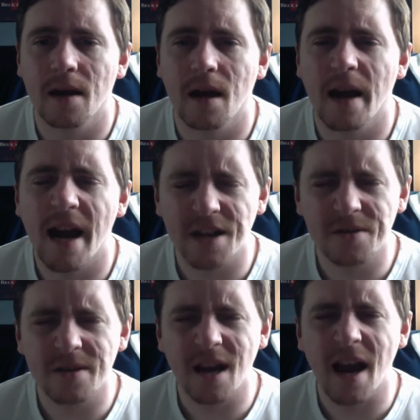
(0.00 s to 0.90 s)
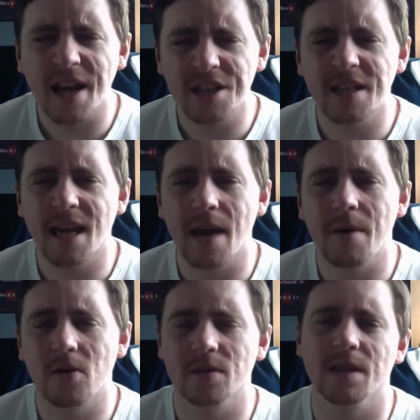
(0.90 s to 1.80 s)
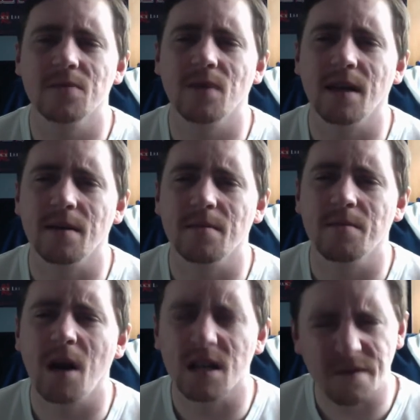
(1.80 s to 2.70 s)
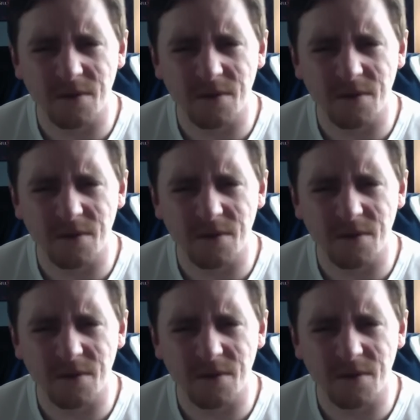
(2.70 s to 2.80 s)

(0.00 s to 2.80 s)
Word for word: I actually I actually came out of this week positive.